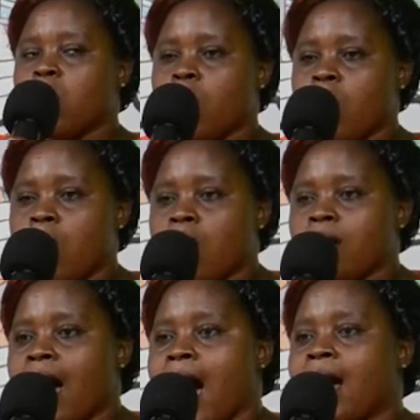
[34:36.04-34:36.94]
"Call
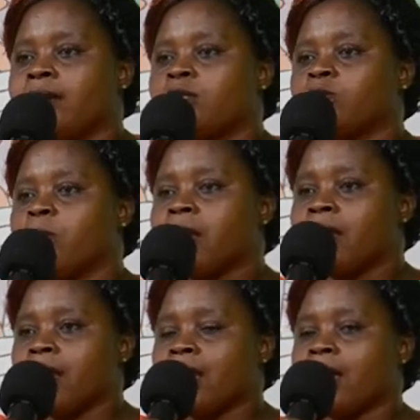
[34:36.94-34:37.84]
unto
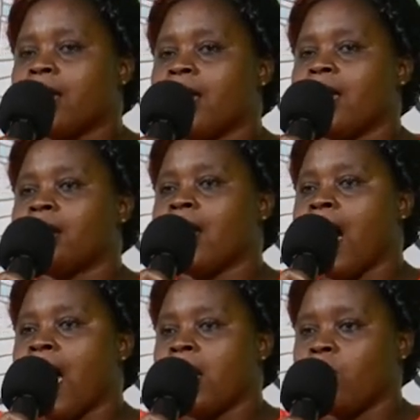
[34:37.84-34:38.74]
me, and
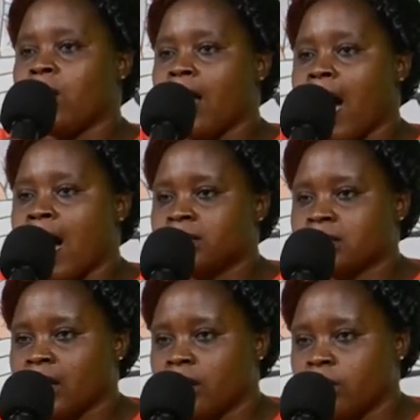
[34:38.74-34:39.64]
I will
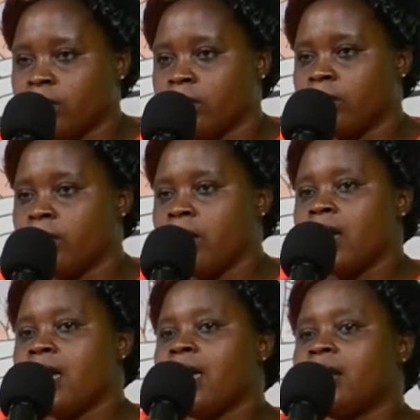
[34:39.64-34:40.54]
answer you,
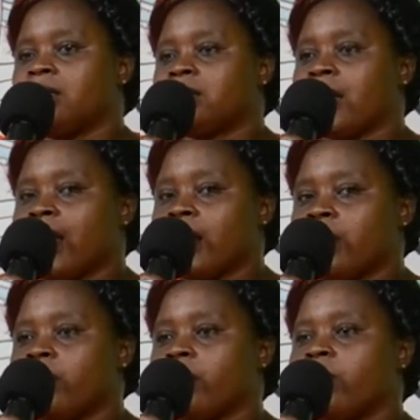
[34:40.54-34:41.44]
and tell
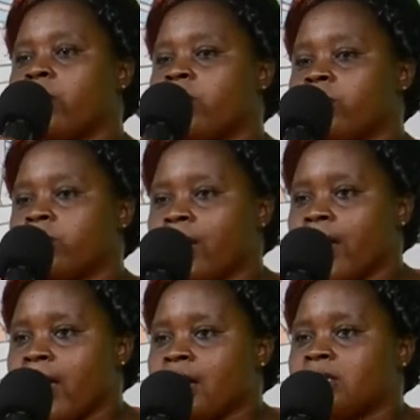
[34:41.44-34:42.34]
you
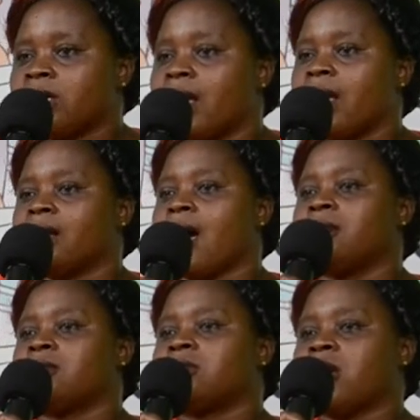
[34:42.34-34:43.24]
great and
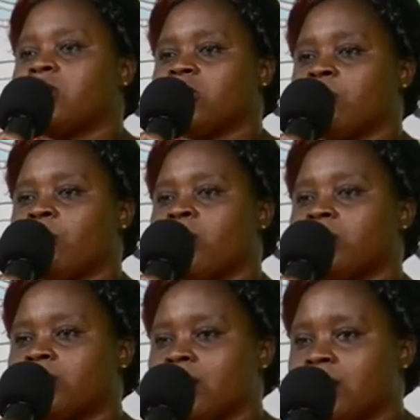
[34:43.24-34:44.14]
unsearchable
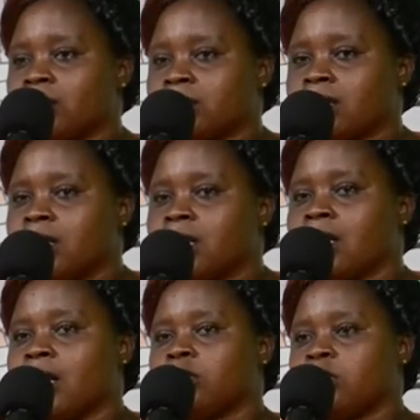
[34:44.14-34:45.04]
things
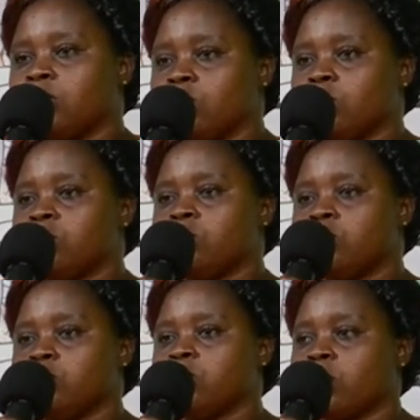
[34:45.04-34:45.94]
that you
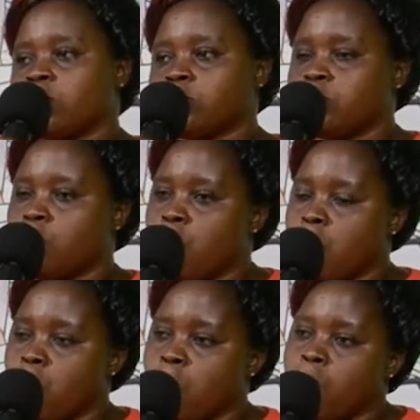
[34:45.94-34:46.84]
do not
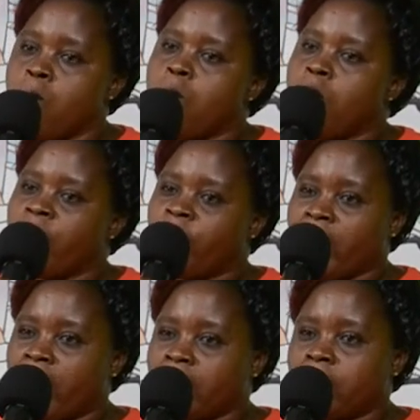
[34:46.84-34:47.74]
know."
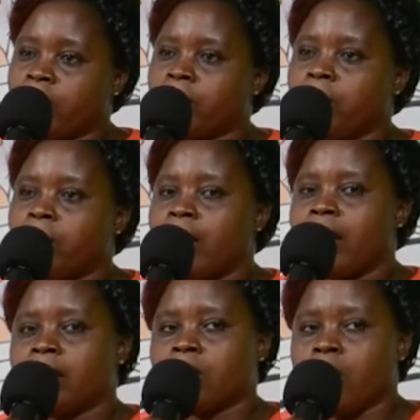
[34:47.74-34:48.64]
Thank you,
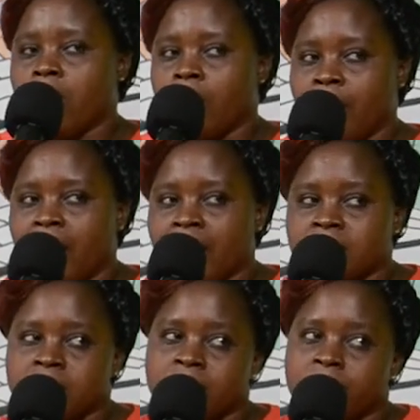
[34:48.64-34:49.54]
and God
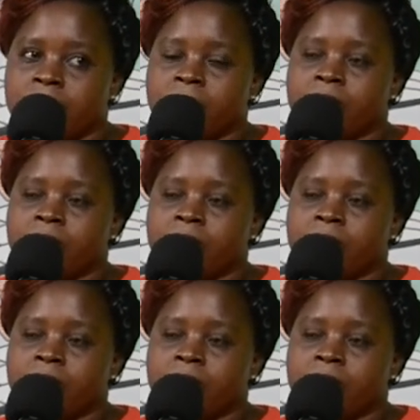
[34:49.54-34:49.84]
bless you.